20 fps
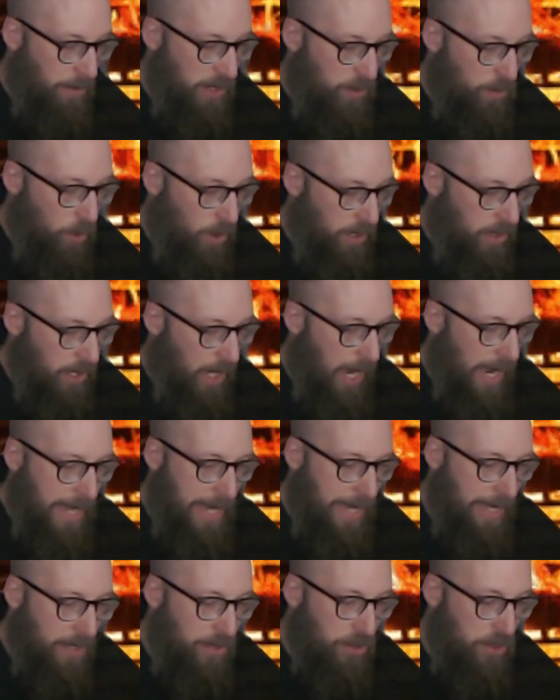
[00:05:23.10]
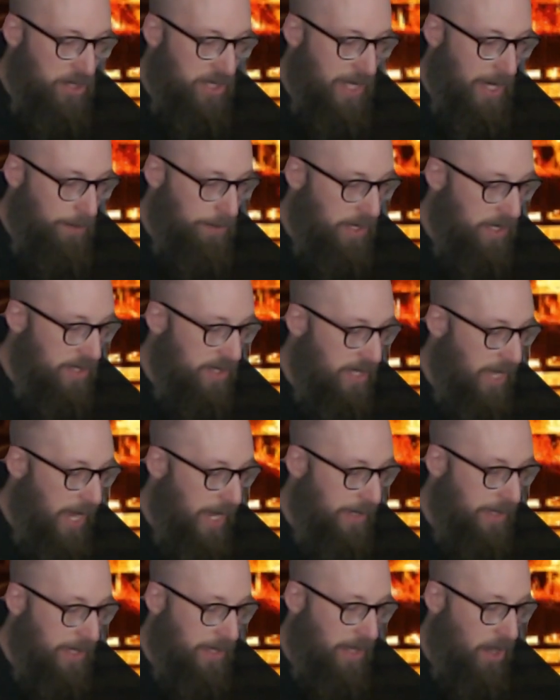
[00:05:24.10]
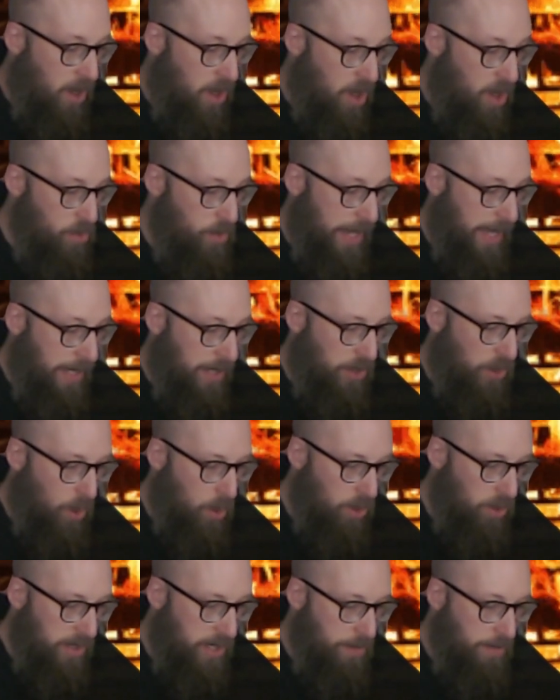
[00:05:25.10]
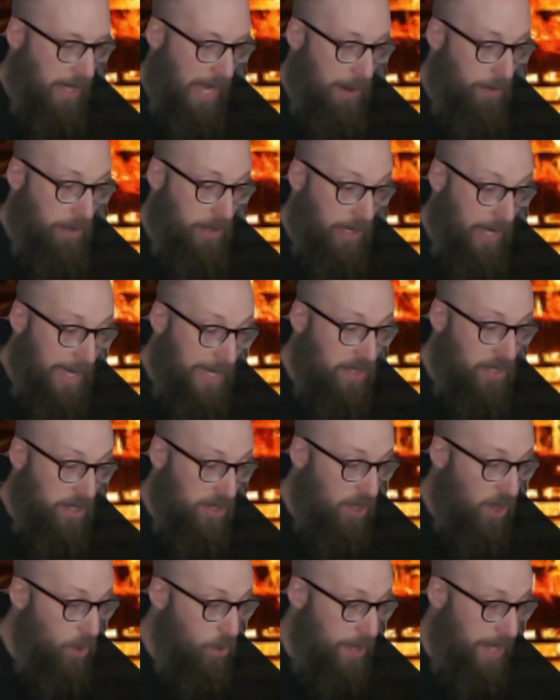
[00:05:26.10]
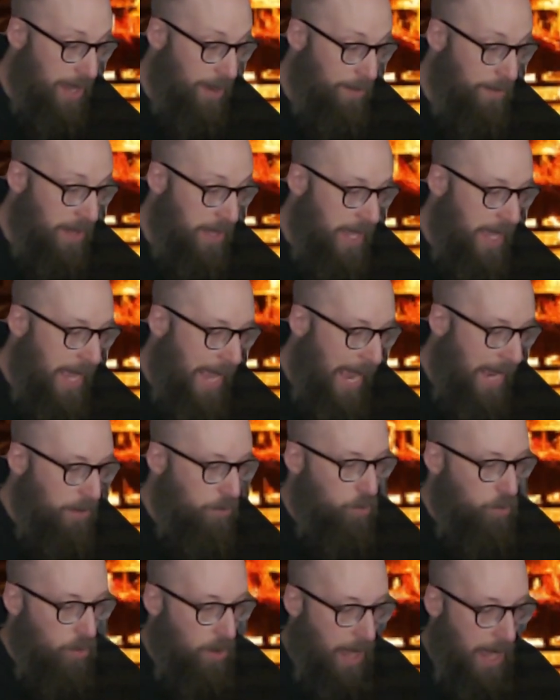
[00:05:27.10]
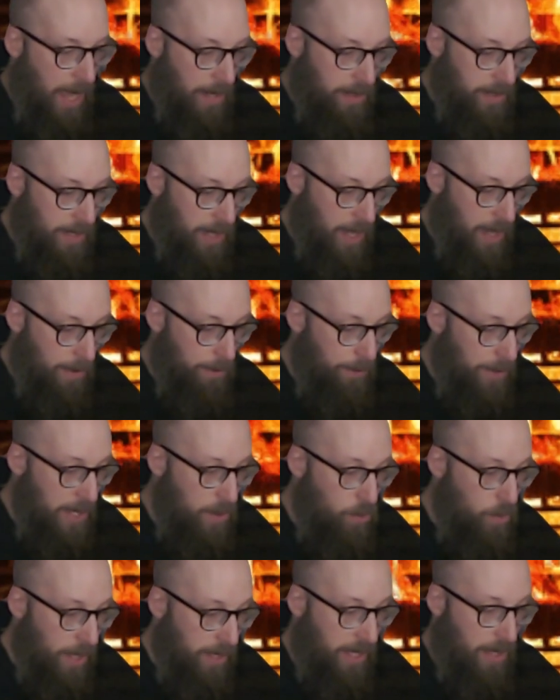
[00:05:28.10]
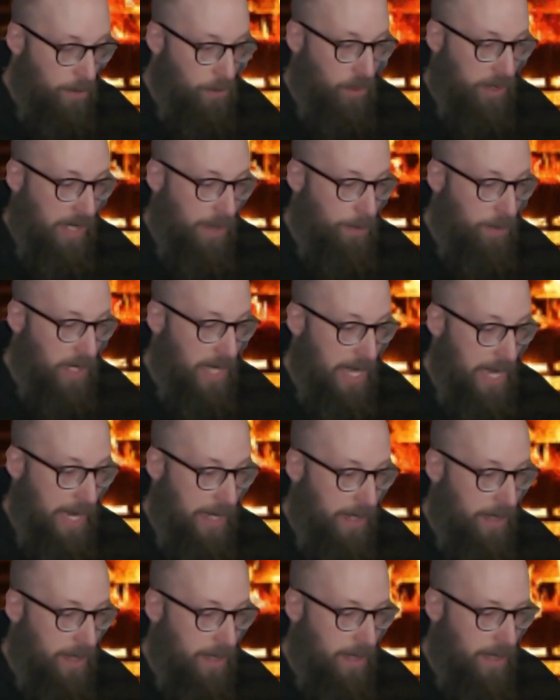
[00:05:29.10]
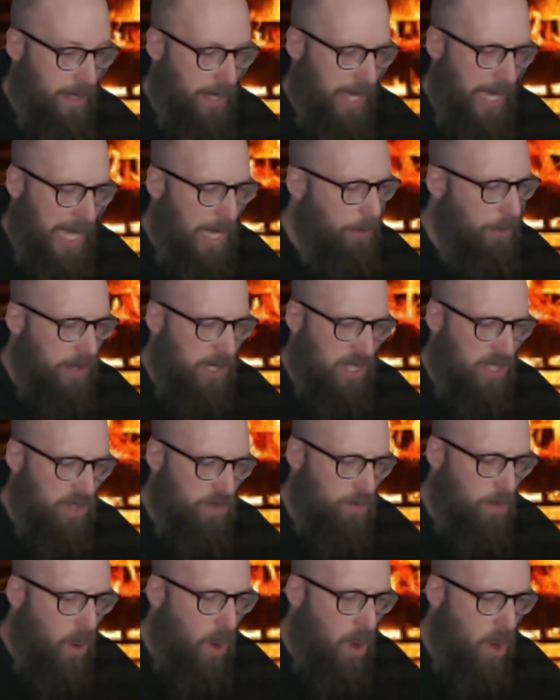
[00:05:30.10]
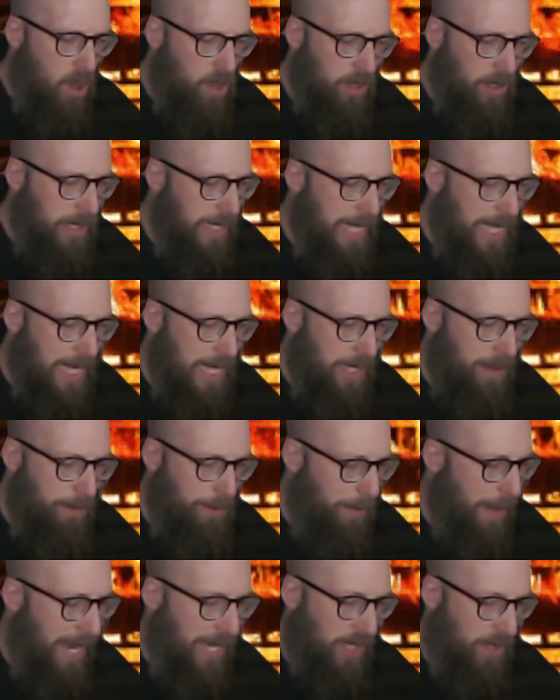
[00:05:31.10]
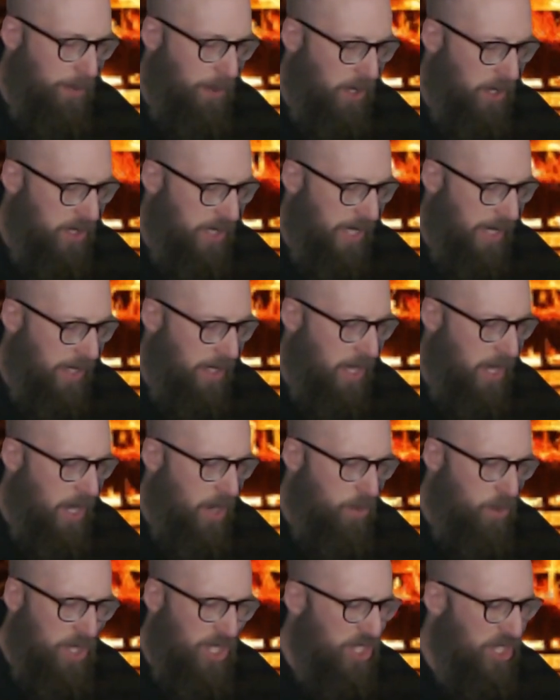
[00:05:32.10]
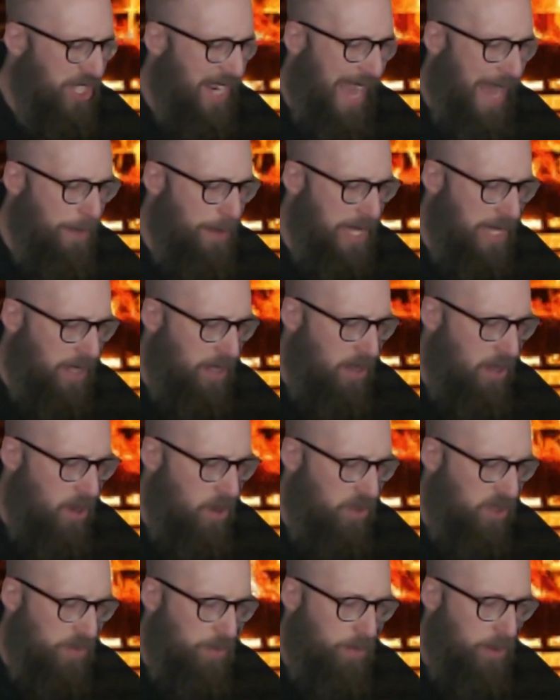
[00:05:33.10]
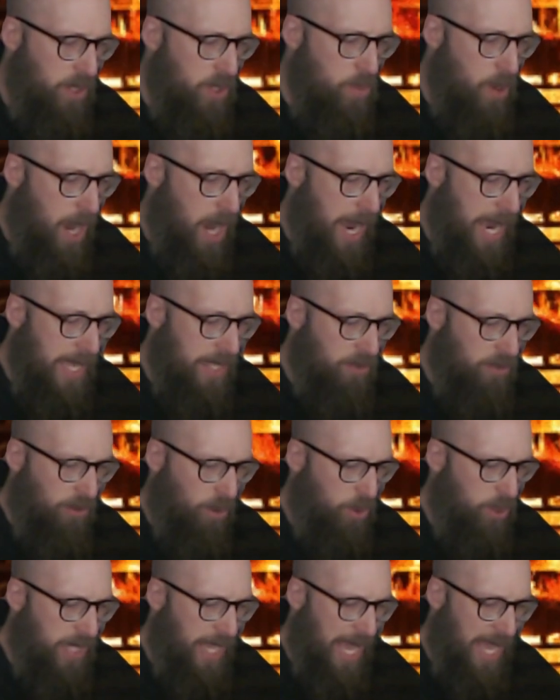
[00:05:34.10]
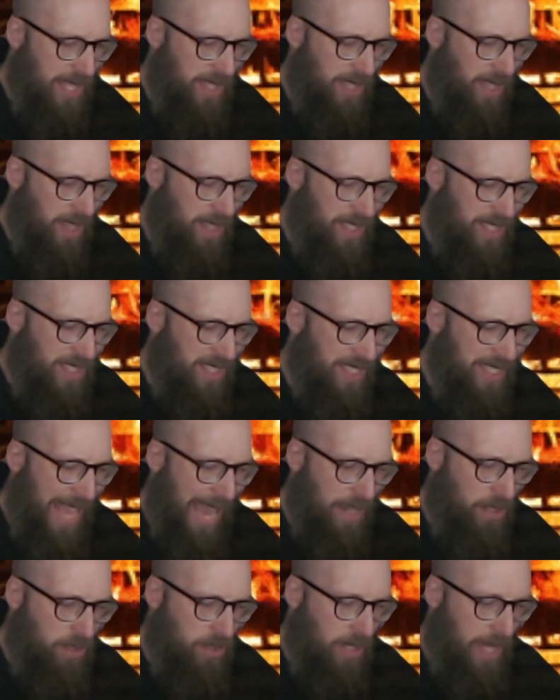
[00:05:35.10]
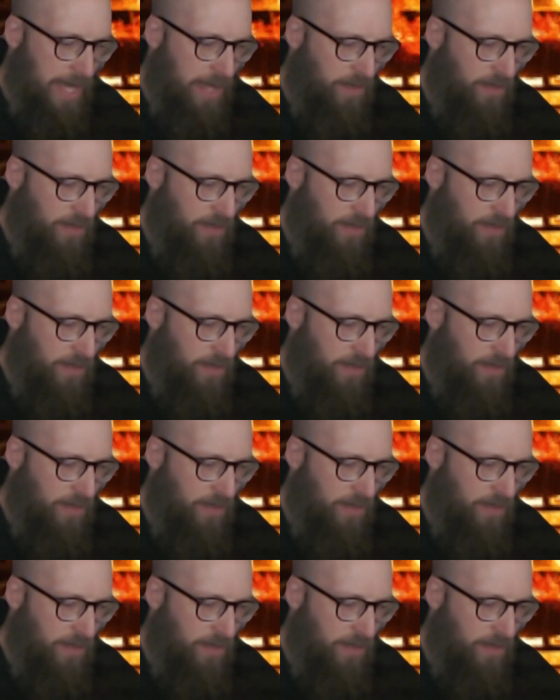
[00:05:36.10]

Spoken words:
his work, I intercepted Zann in the hallway and told him that I would like to know him and be with him when he played. He was a small, lean, bent person with shabby clothes, blue eyes, grotesque, satyr-like